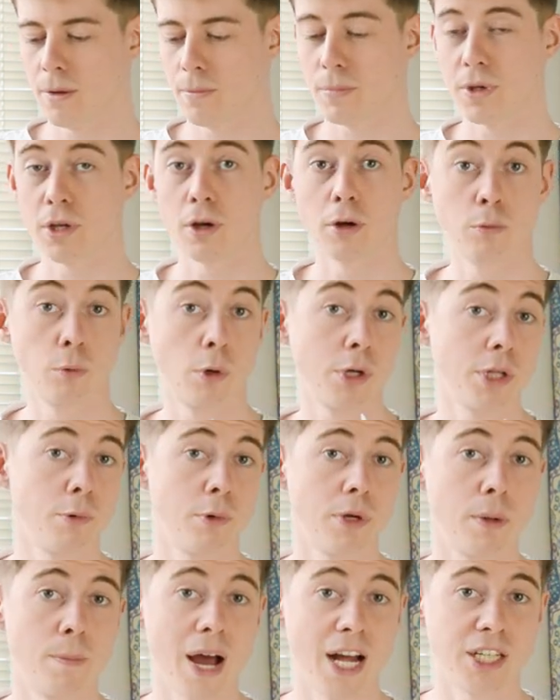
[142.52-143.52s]
beyond what you
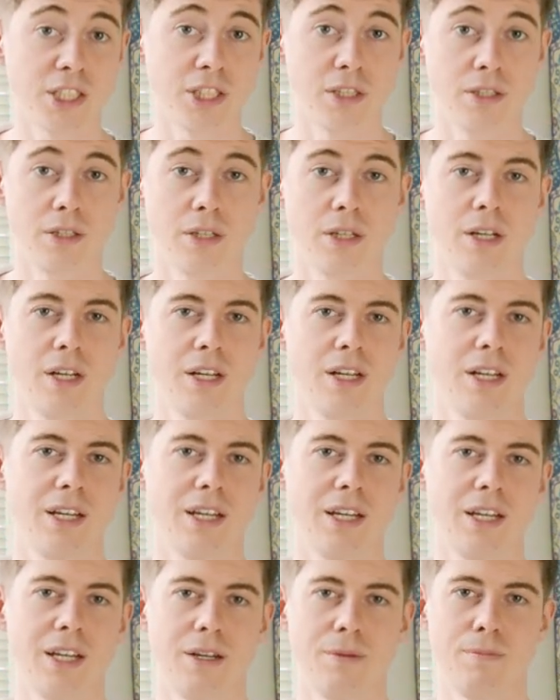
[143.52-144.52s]
would imagine
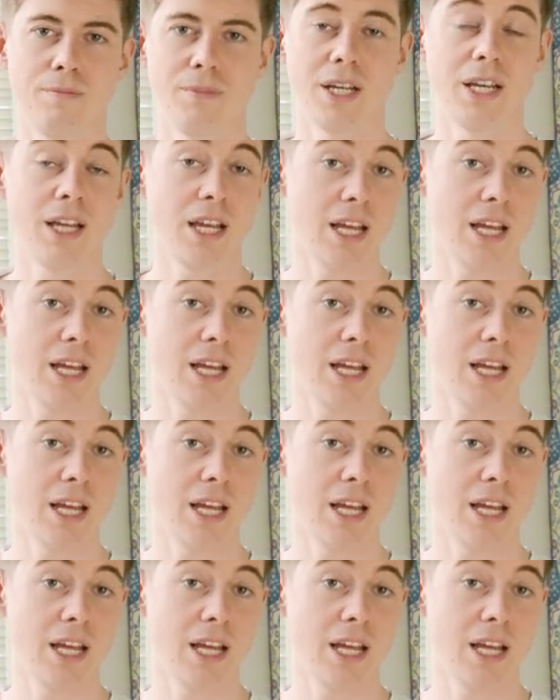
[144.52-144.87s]
in